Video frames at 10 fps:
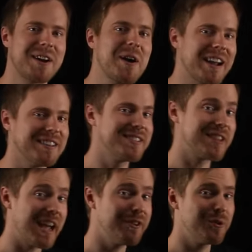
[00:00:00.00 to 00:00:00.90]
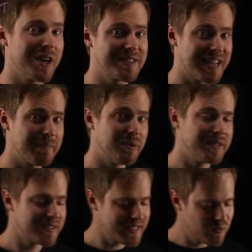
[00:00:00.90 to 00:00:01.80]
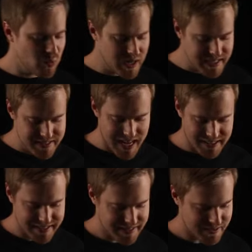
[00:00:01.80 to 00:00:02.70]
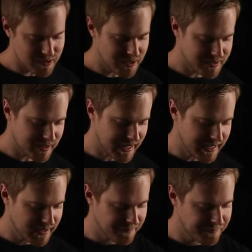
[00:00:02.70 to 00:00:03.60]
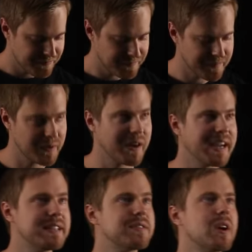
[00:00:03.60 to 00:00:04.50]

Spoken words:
All right, let's dive into our example and see what exactly this looks like, right?